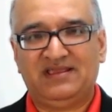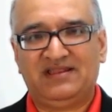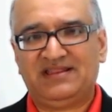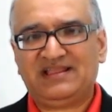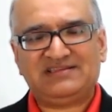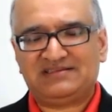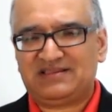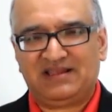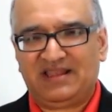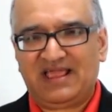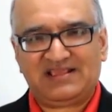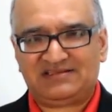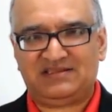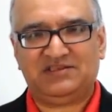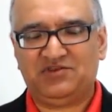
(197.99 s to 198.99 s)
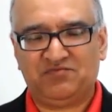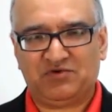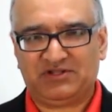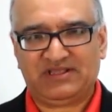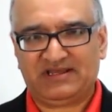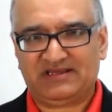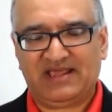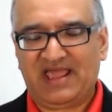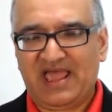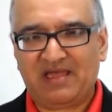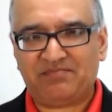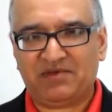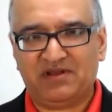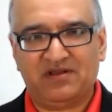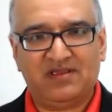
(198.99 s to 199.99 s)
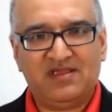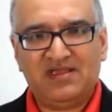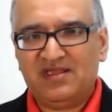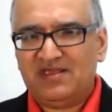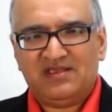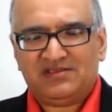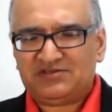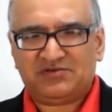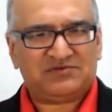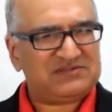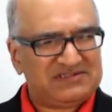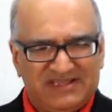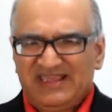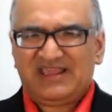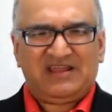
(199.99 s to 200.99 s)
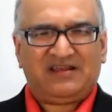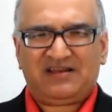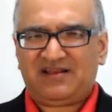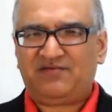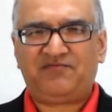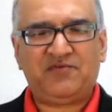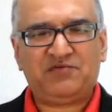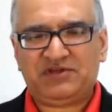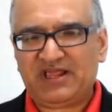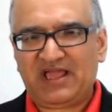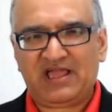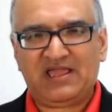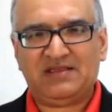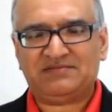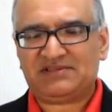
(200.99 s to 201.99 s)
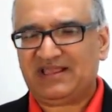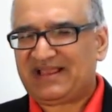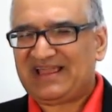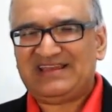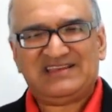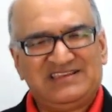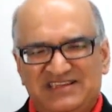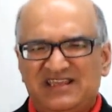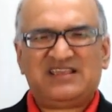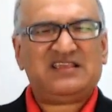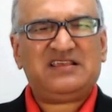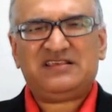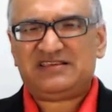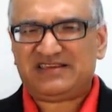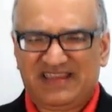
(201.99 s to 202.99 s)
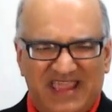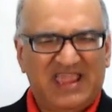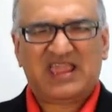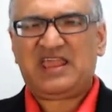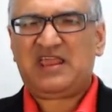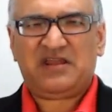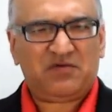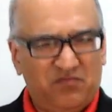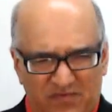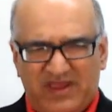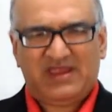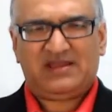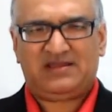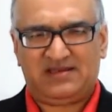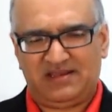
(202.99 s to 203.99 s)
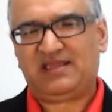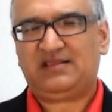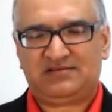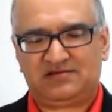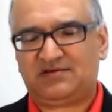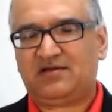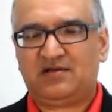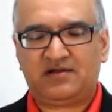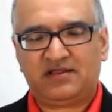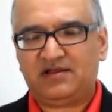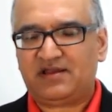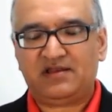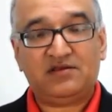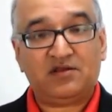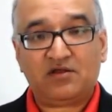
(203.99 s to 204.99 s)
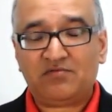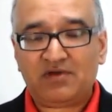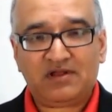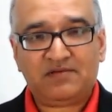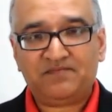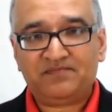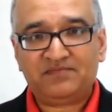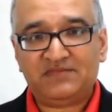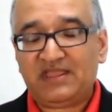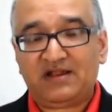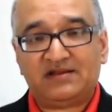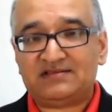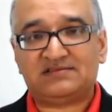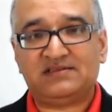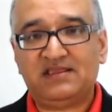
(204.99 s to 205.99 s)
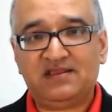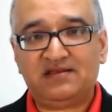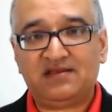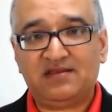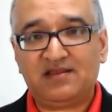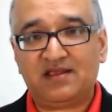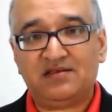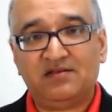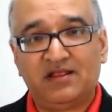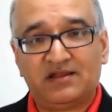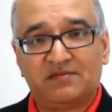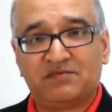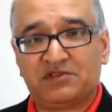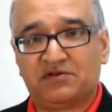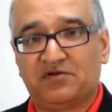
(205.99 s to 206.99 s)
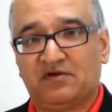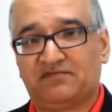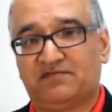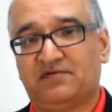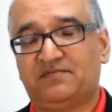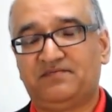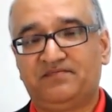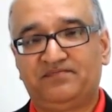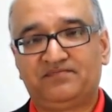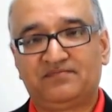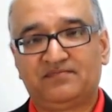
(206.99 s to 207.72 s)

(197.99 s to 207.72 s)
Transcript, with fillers: And that's the last thing you want that to happen. So sing it a few times, like, "I just can't wait to get started." And you know what? They're going to see it, and you'll end up with an offer.